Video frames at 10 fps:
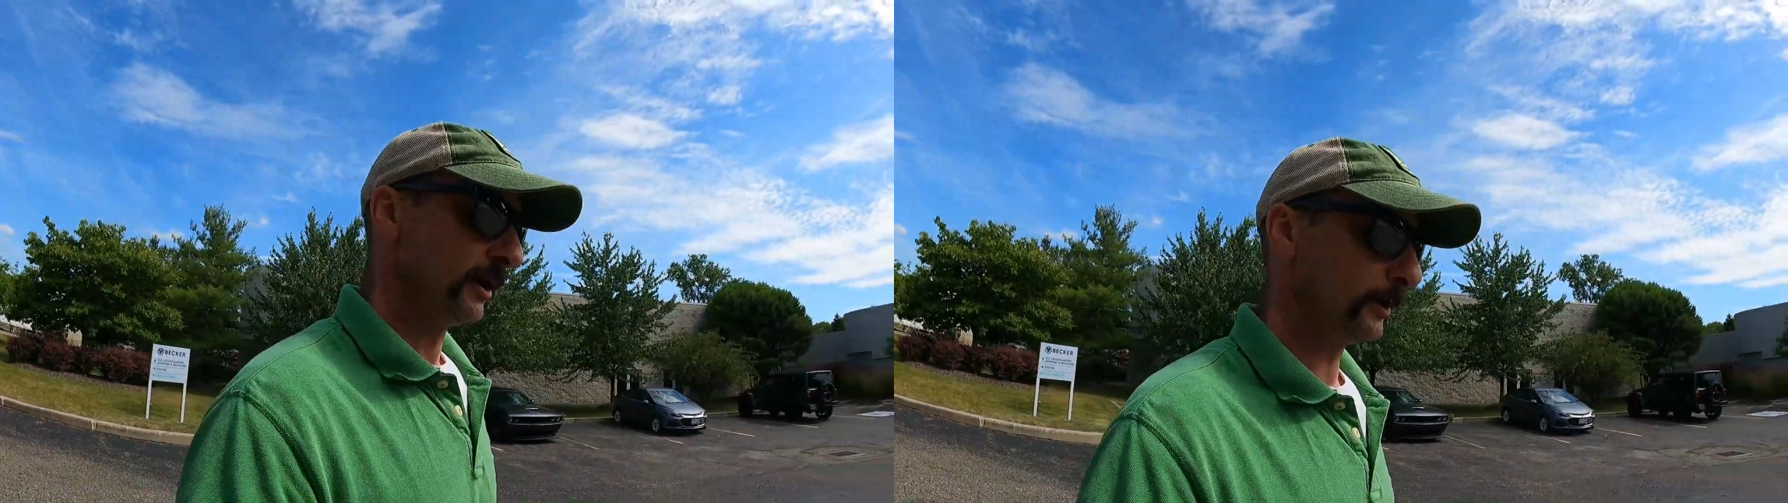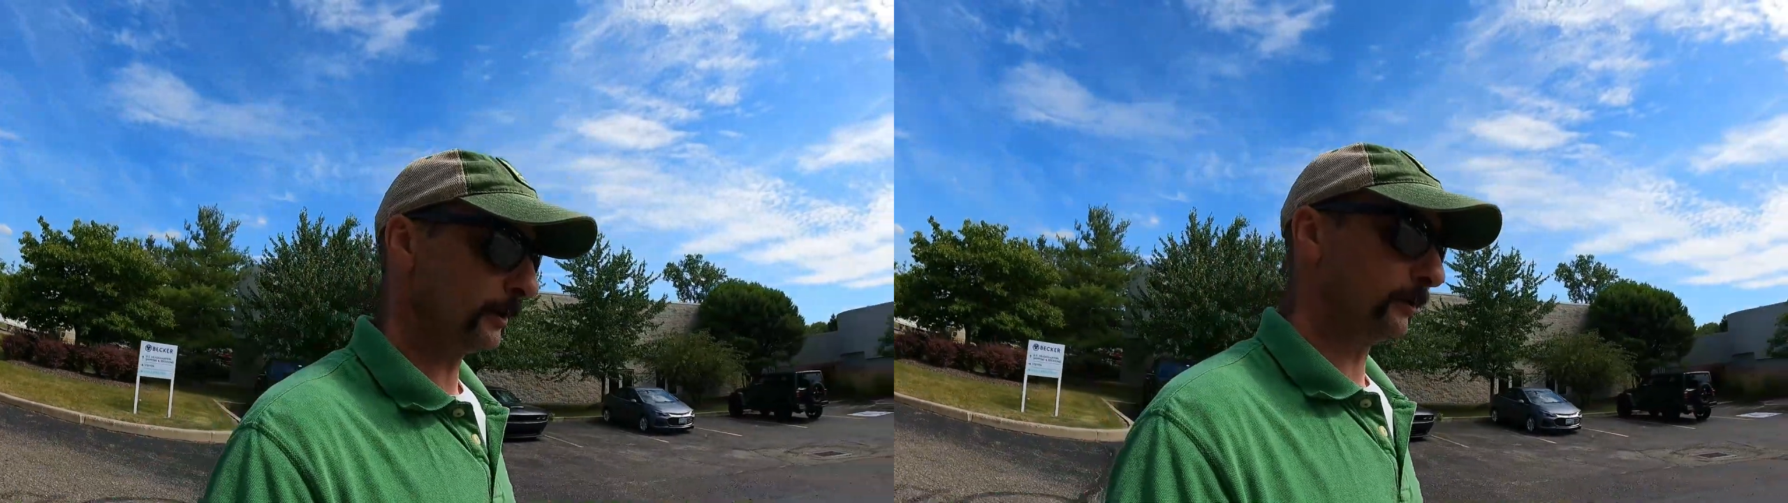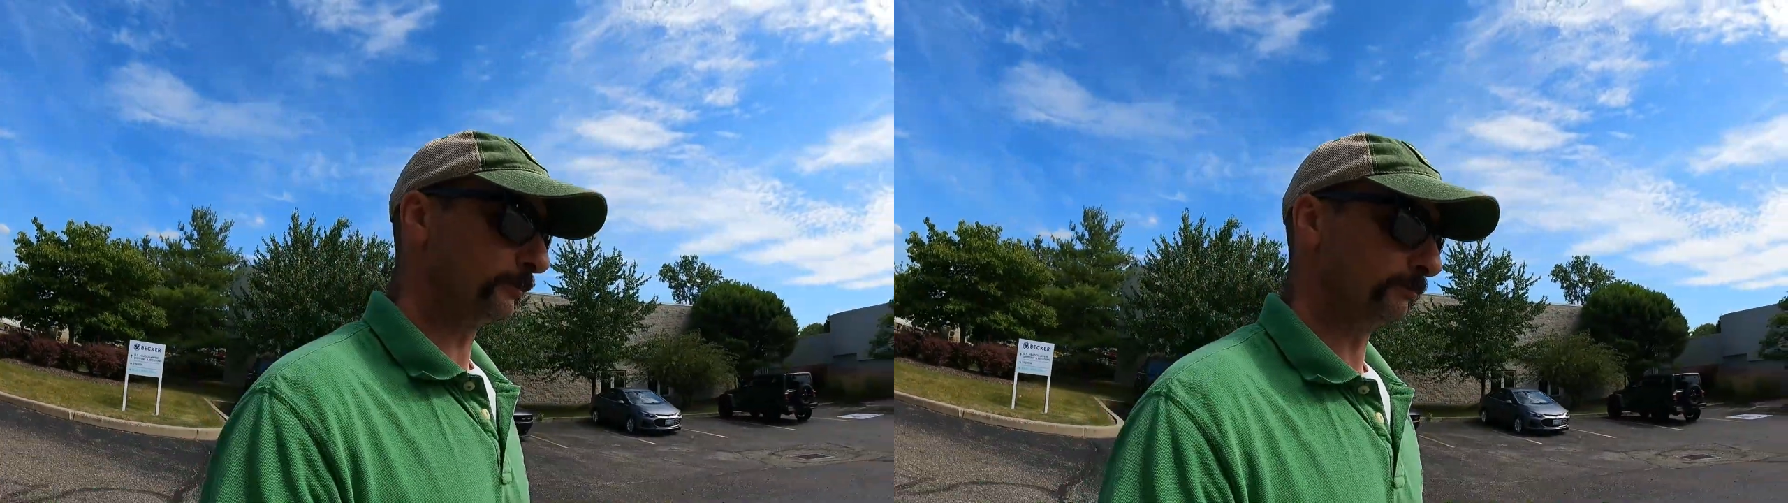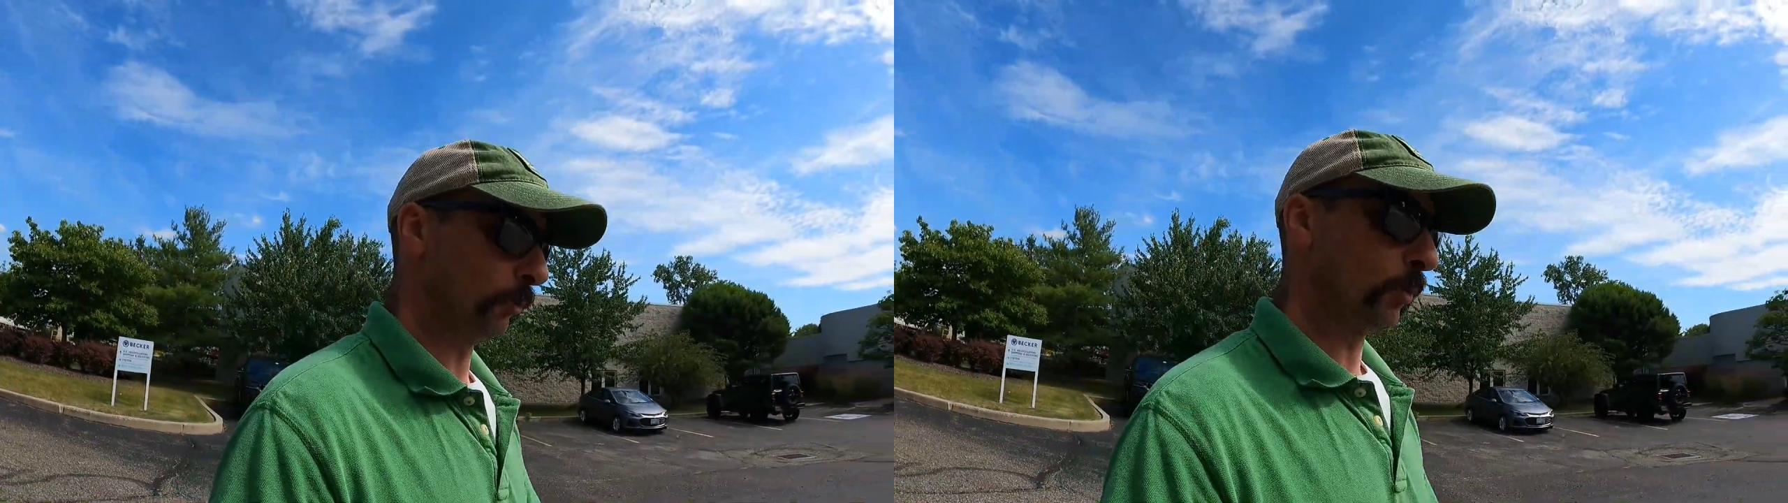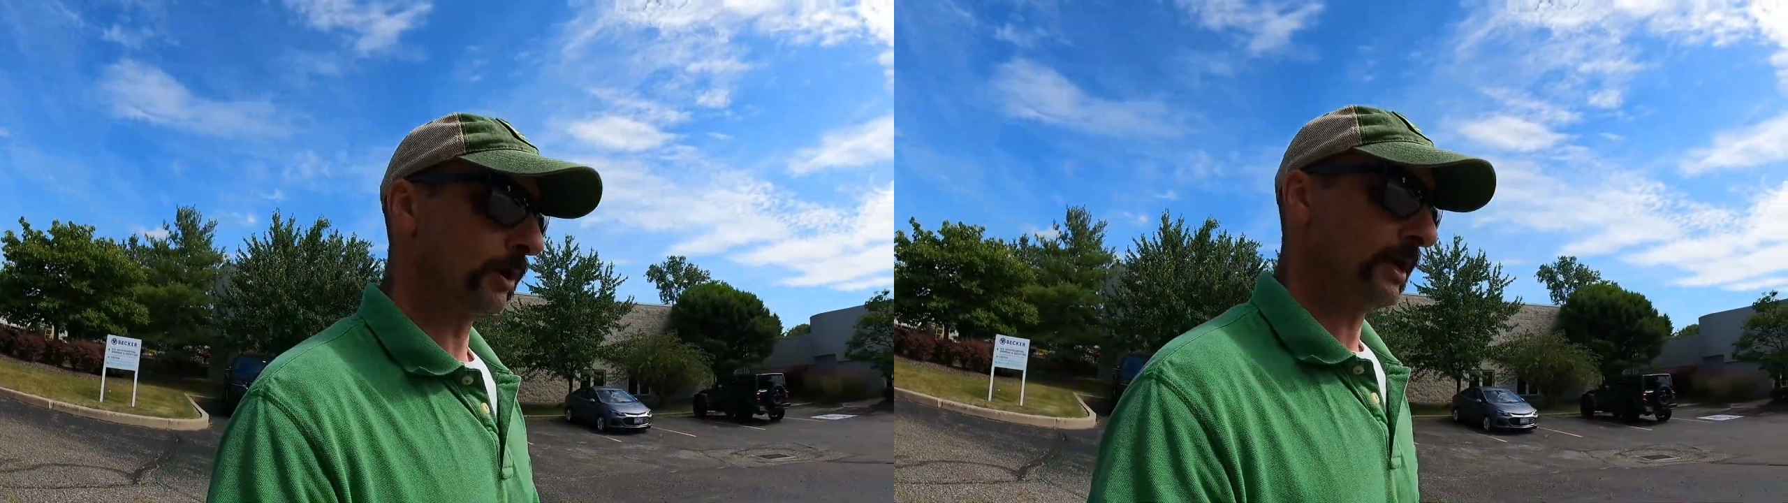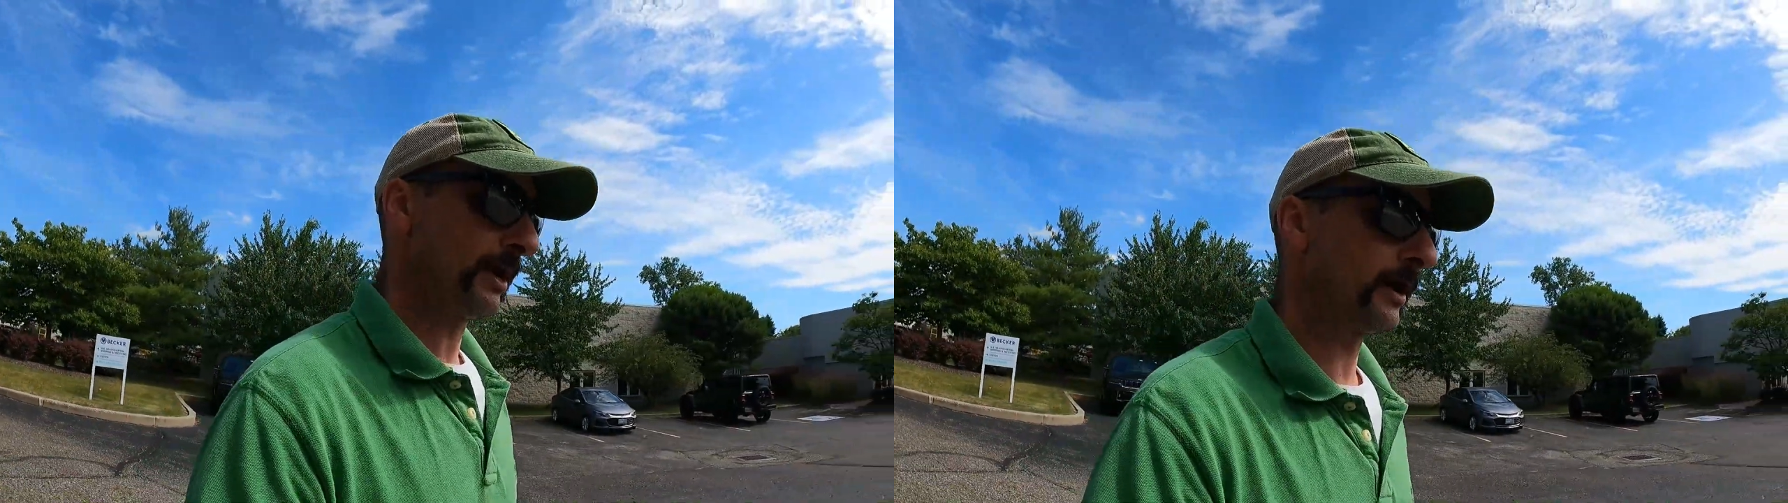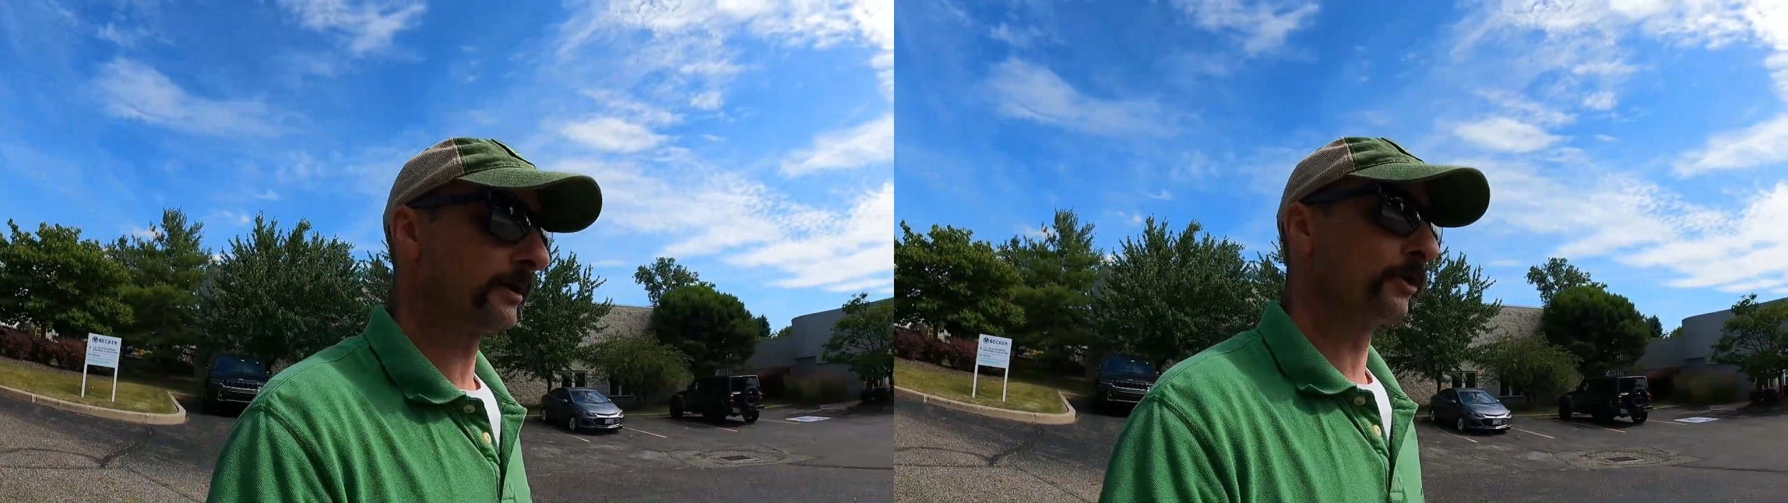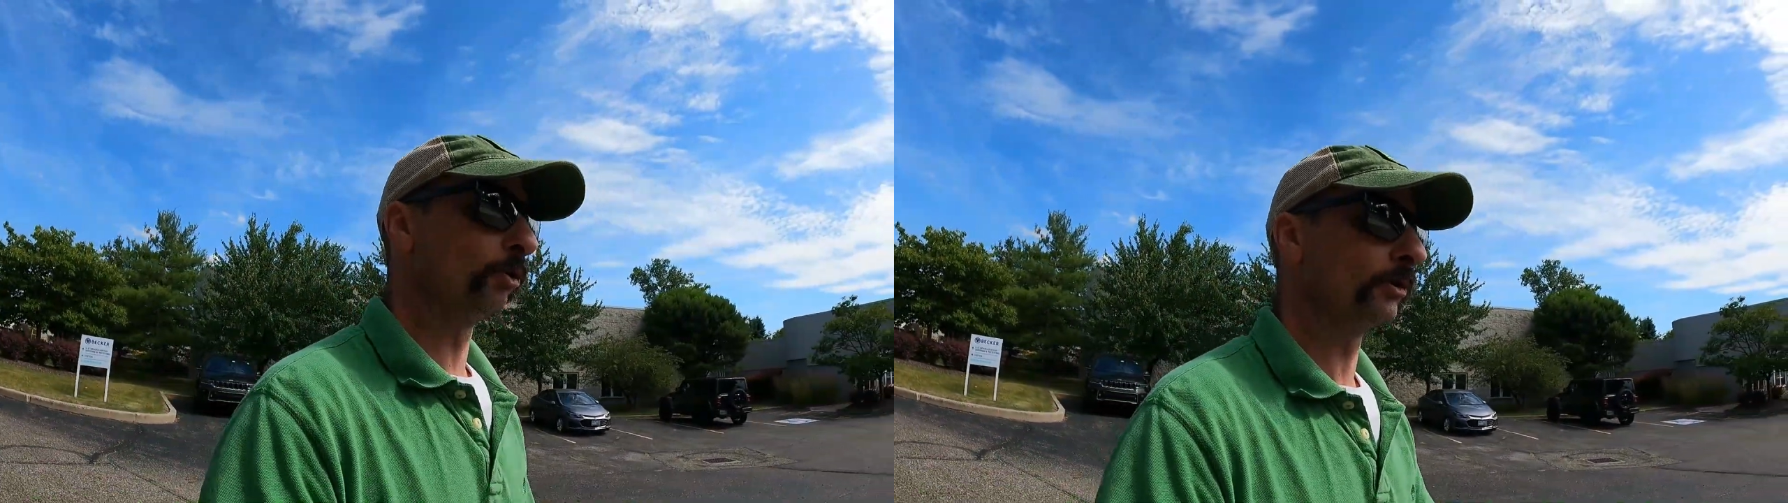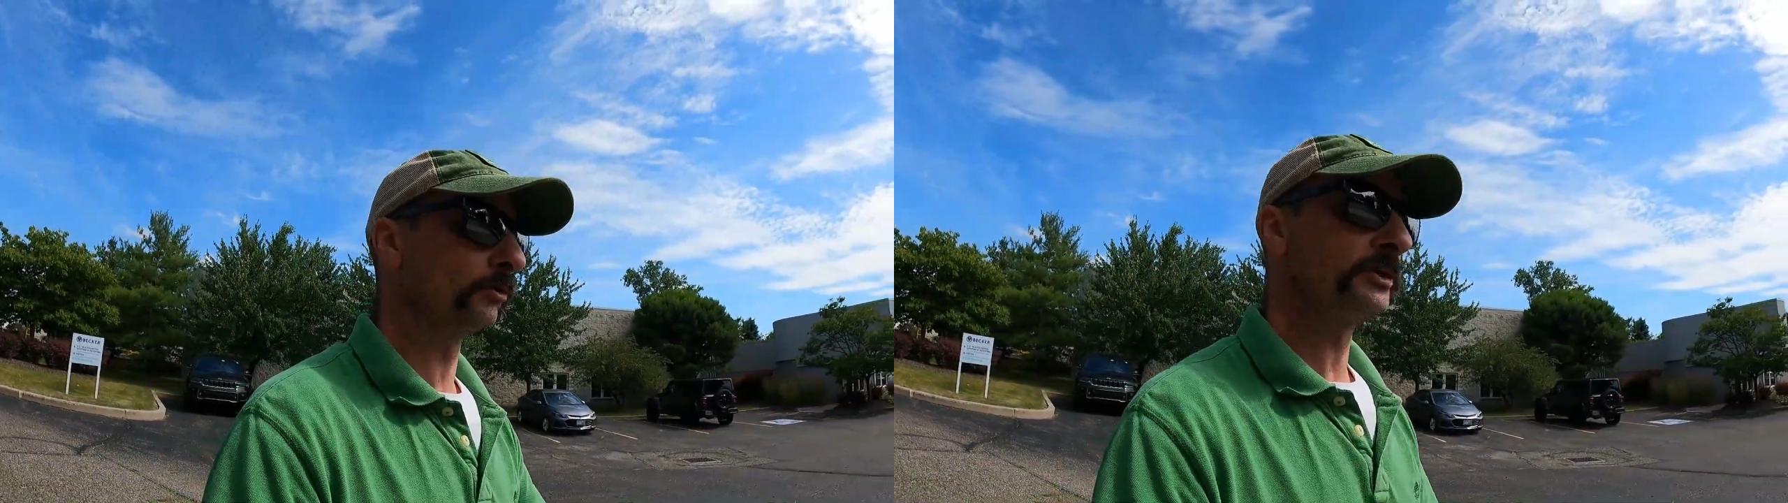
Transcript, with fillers: Um, one had an oil